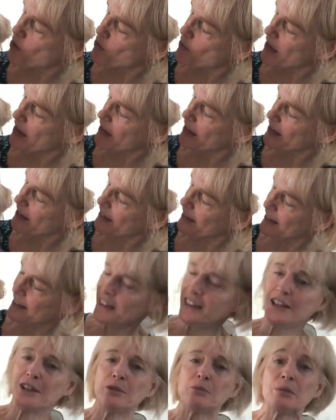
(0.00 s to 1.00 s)
Okie,
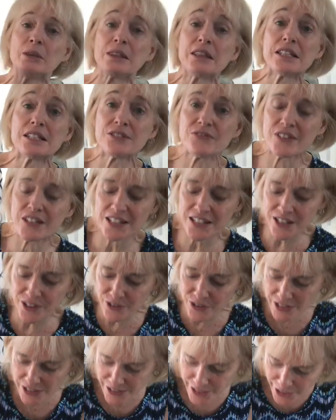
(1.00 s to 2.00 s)
but this
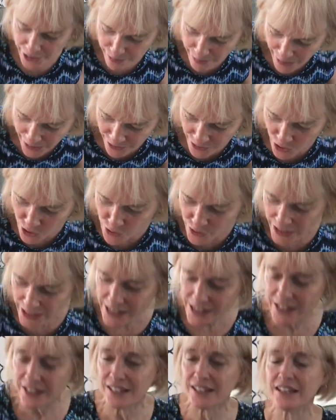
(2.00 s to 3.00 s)
video is not about
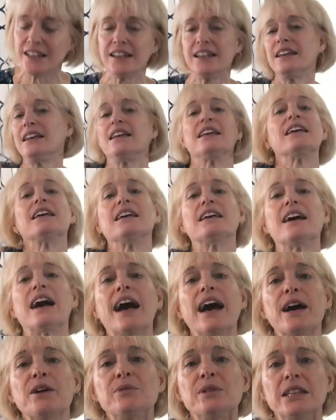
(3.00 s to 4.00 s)
Okie.
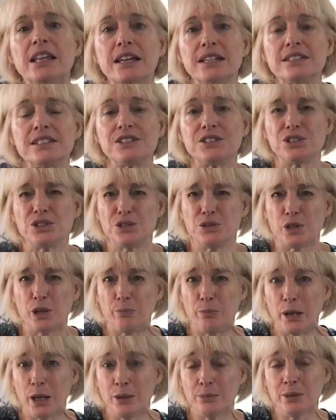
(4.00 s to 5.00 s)
I would like to do a
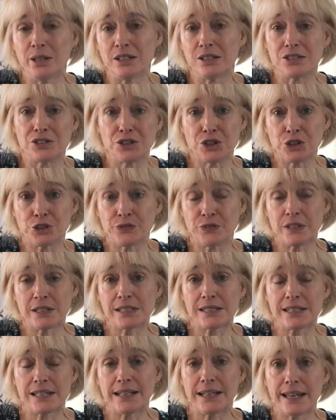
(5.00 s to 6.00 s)
public
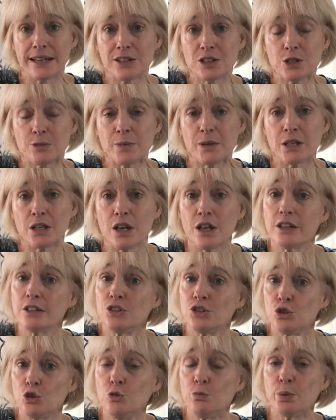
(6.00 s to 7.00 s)
service announcement
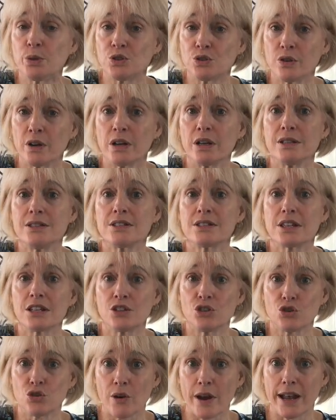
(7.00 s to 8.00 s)
on DUPUYTRE'Ns
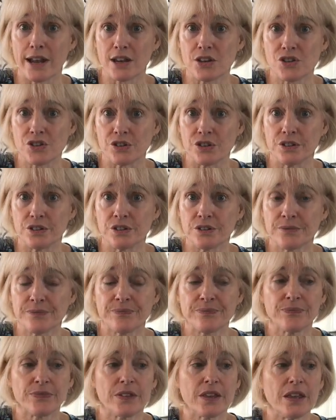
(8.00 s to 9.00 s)
Contracture.
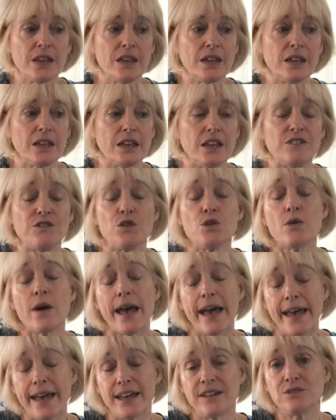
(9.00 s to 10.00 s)
If you
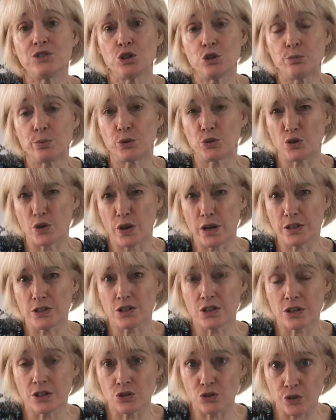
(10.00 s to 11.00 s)
have
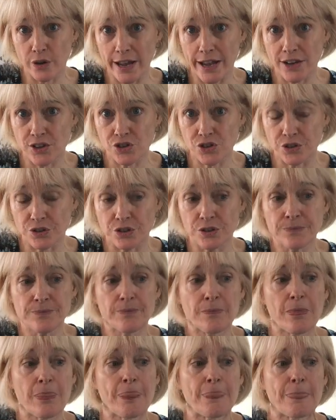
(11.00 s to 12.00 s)
DUPUYTRE'Ns Contracture,
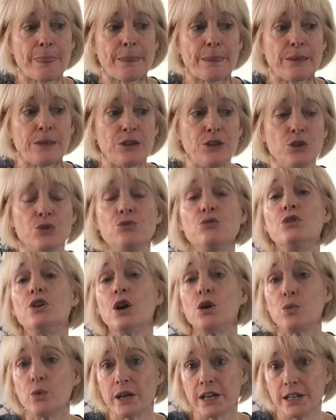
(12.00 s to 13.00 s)
you
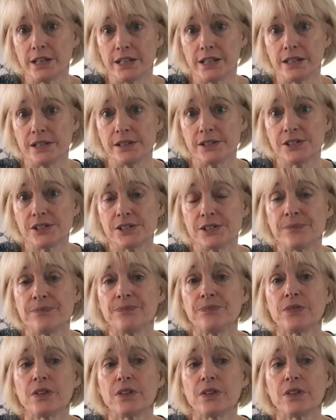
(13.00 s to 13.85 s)
know what it is,